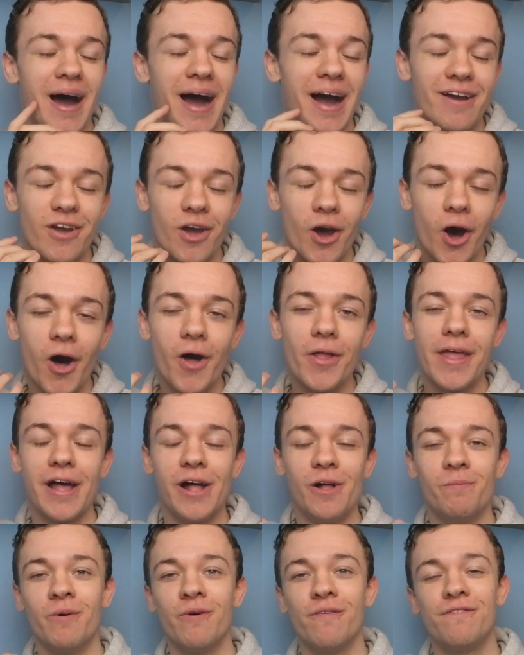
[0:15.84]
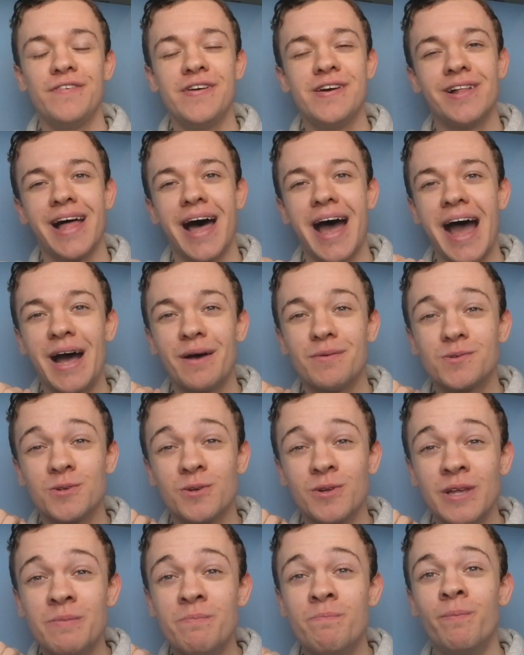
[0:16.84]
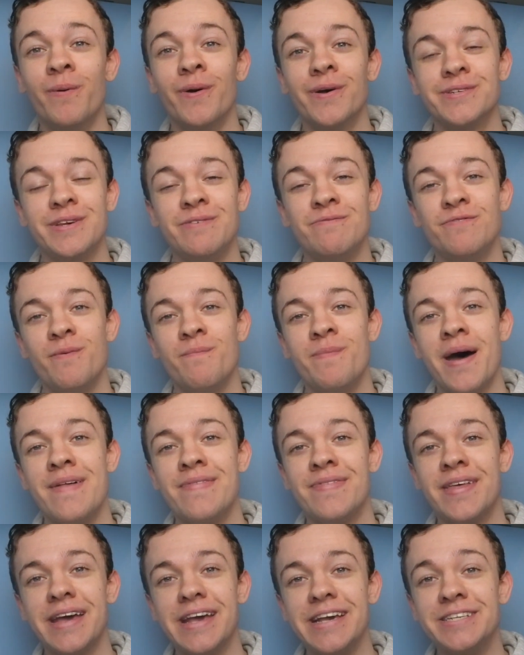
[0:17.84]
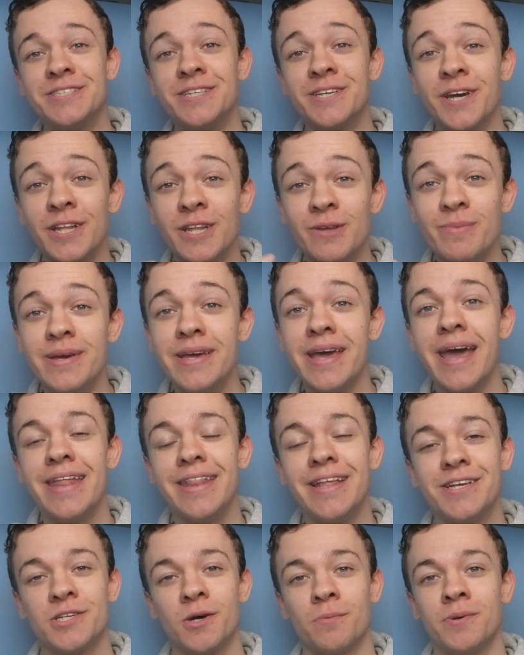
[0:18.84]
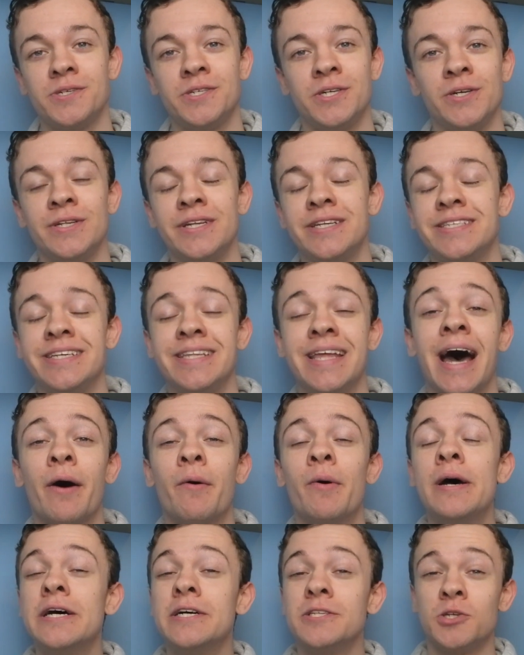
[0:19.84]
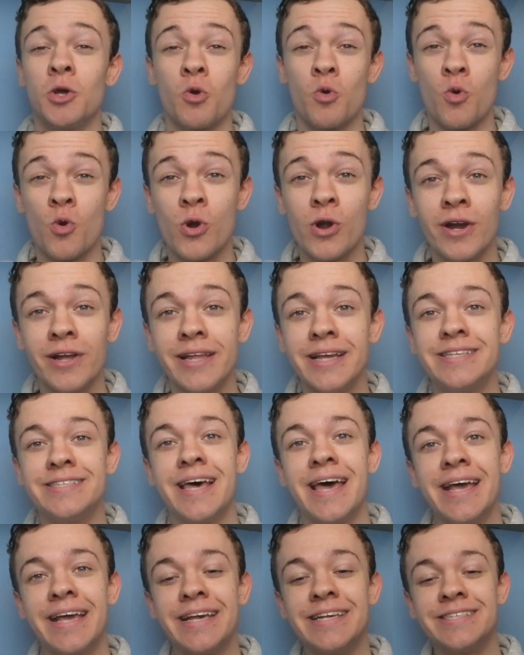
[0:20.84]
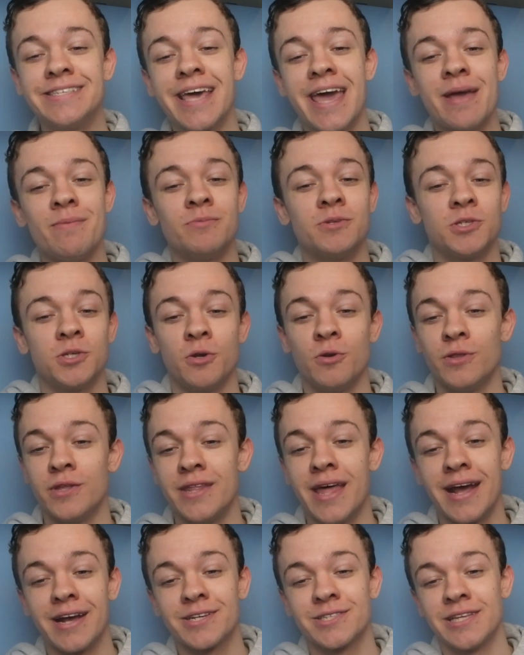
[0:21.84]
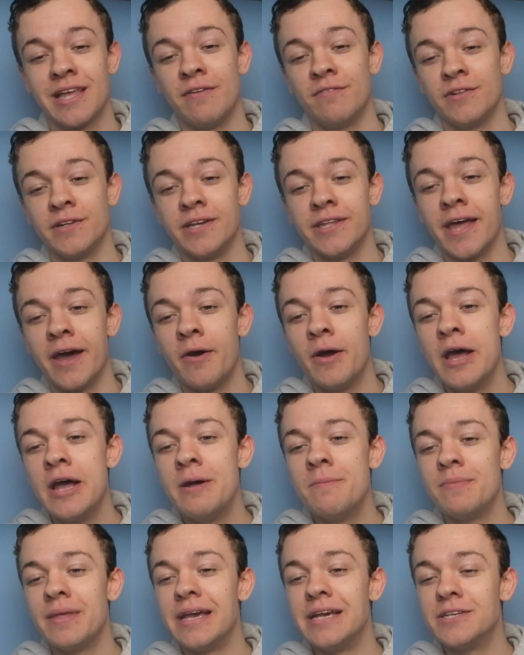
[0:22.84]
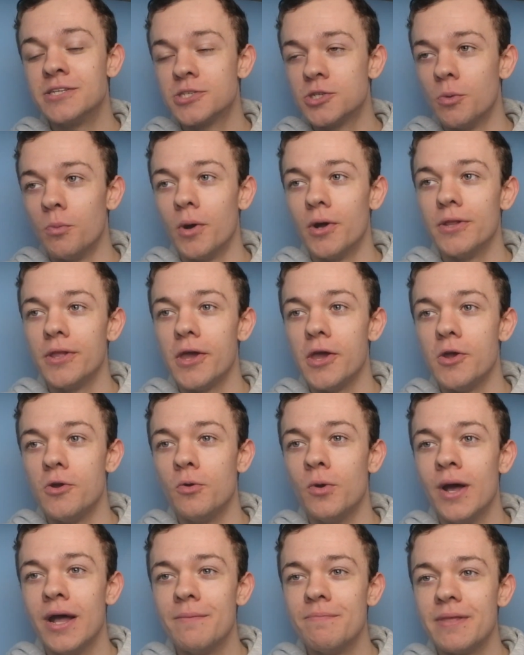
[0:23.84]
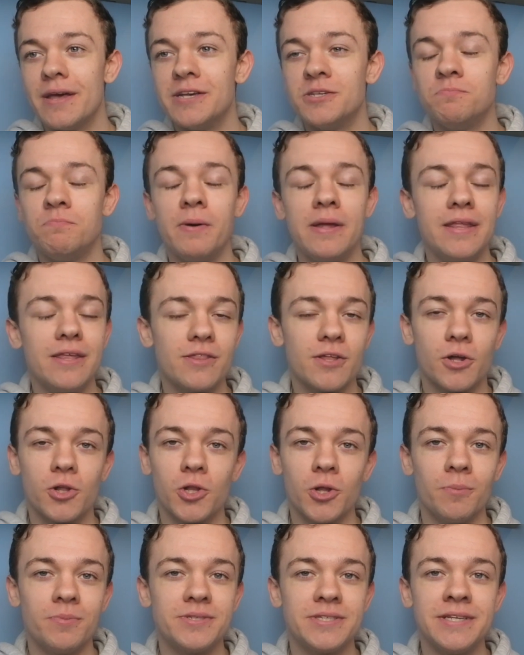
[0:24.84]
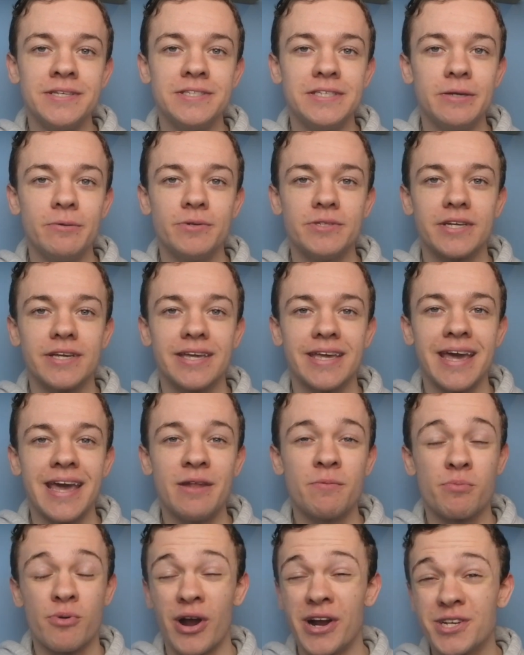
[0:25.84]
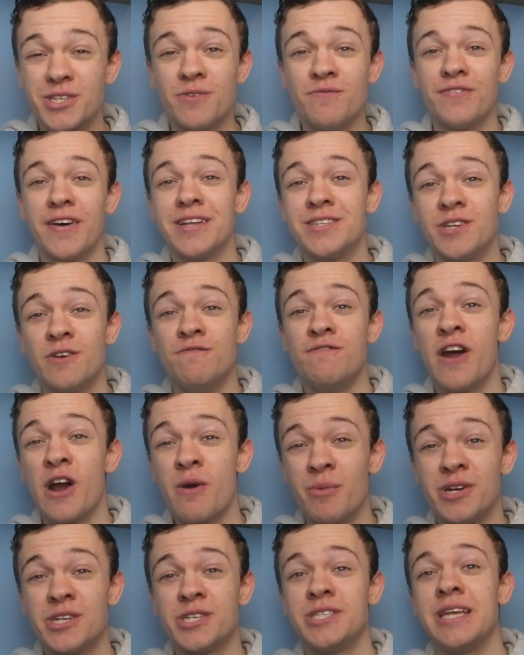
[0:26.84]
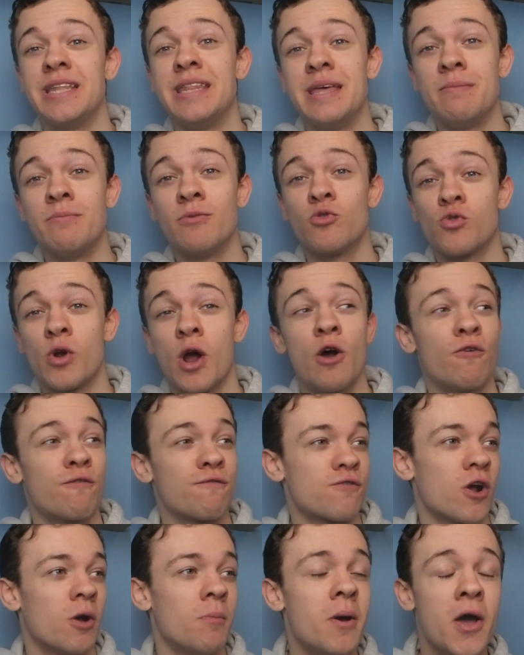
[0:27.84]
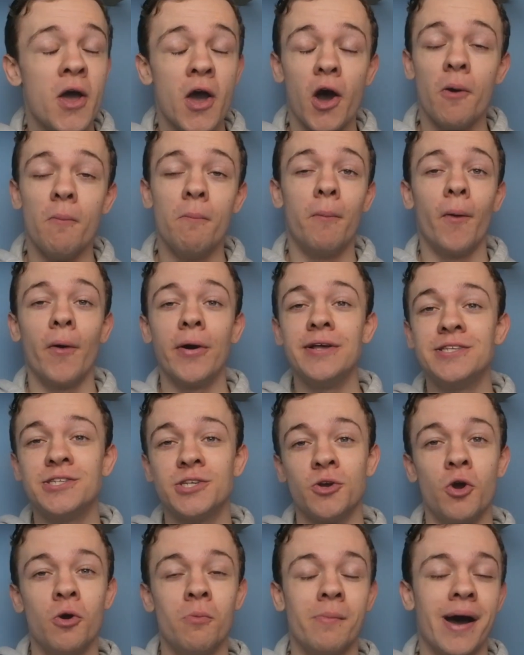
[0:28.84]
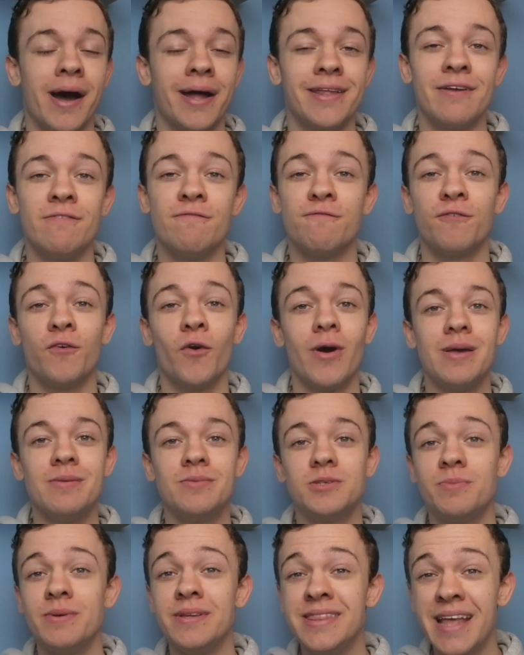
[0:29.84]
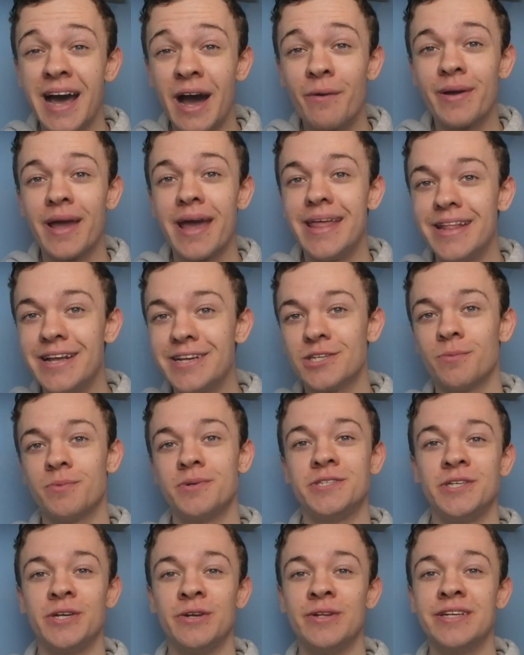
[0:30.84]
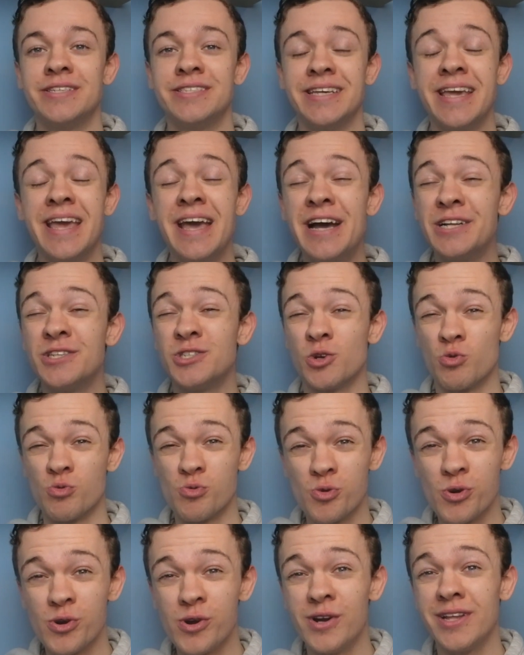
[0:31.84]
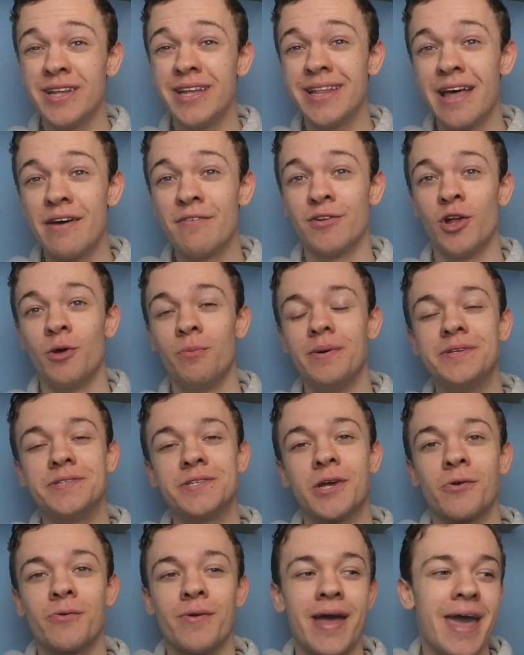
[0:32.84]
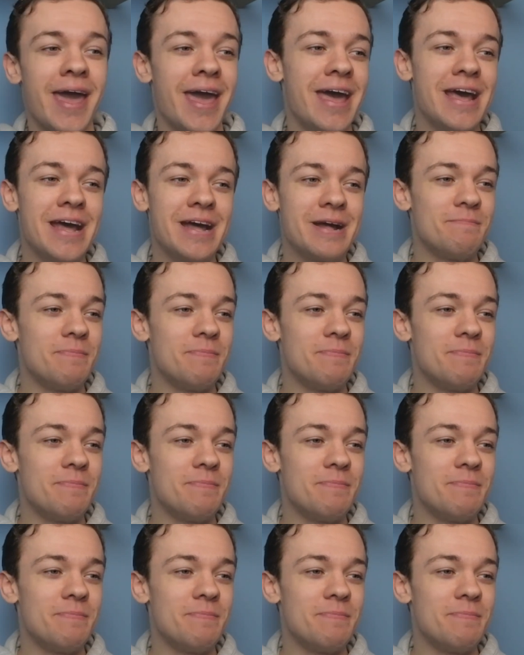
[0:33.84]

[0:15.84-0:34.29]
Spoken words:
I can't help but feel absolutely buzzing for Ben that he's going to be getting this opportunity now to really take his game to the next level, you know. He's someone who has been at the club since he was a kid. Preston fans have very much seen him grow from a boy to a man, and for him to be now getting this opportunity to really level up his career,